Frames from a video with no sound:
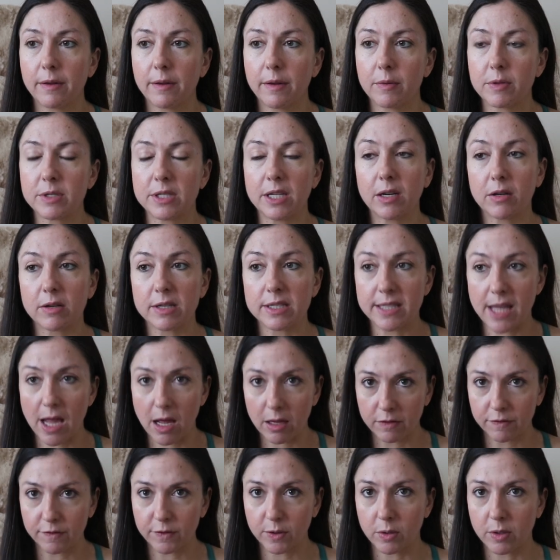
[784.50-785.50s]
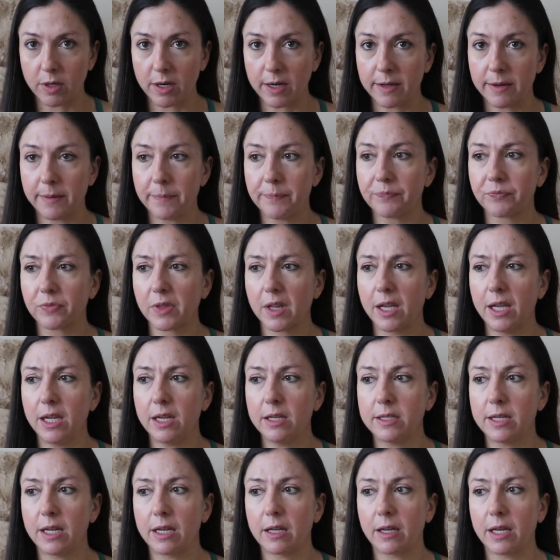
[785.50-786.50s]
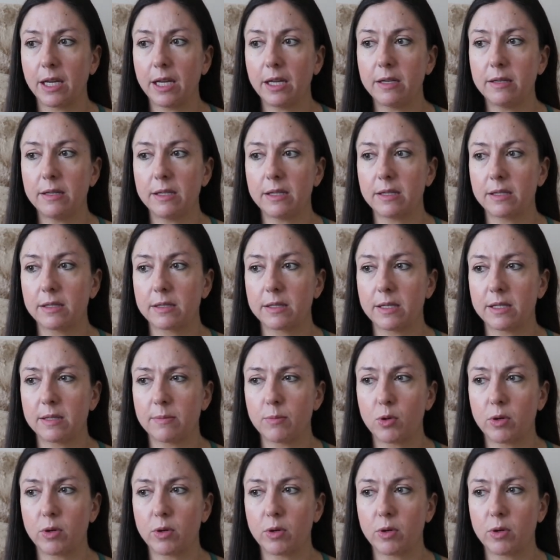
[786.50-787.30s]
was here in South Florida. He did he's a,